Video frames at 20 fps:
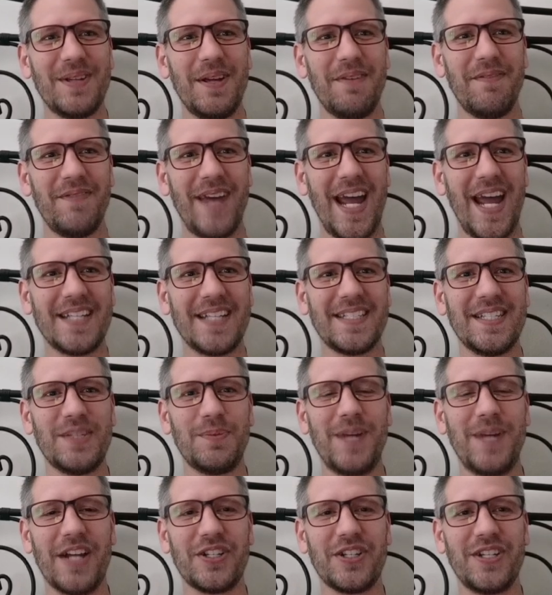fast as
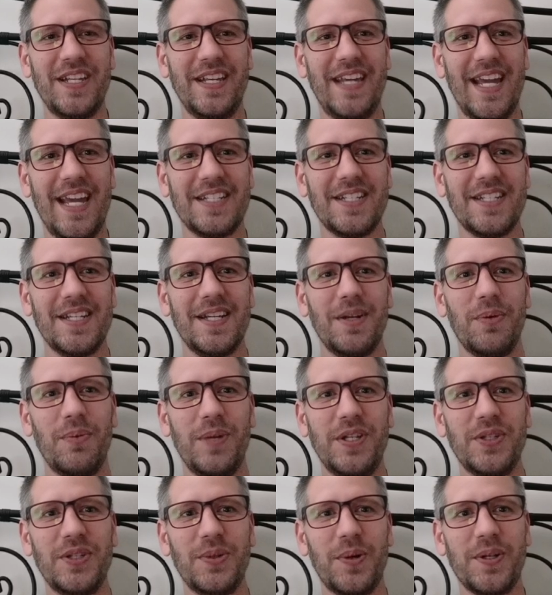we actually get
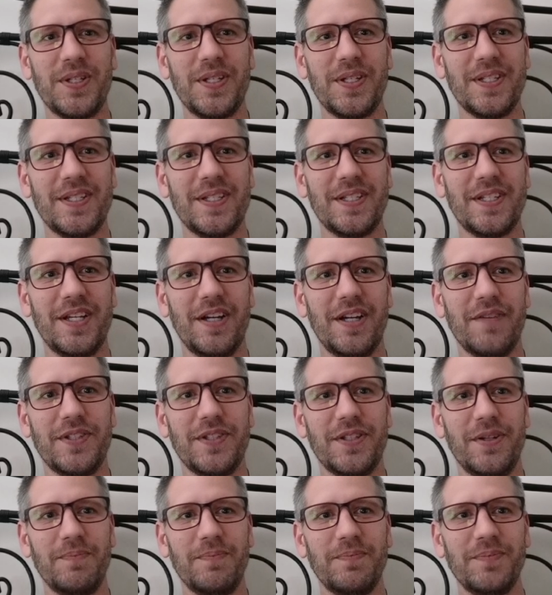resources and stuff,
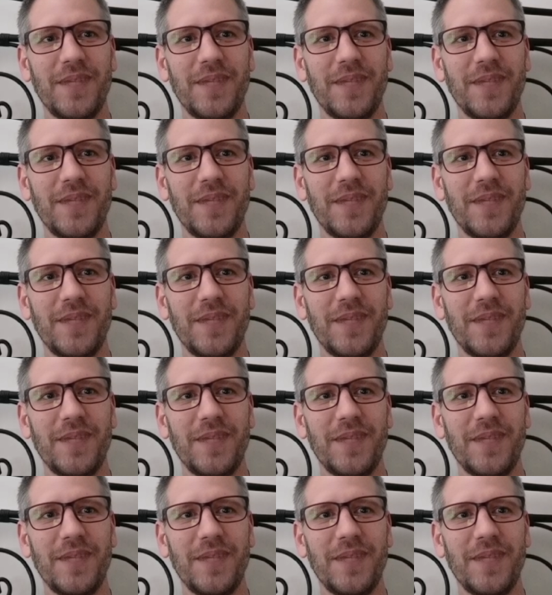so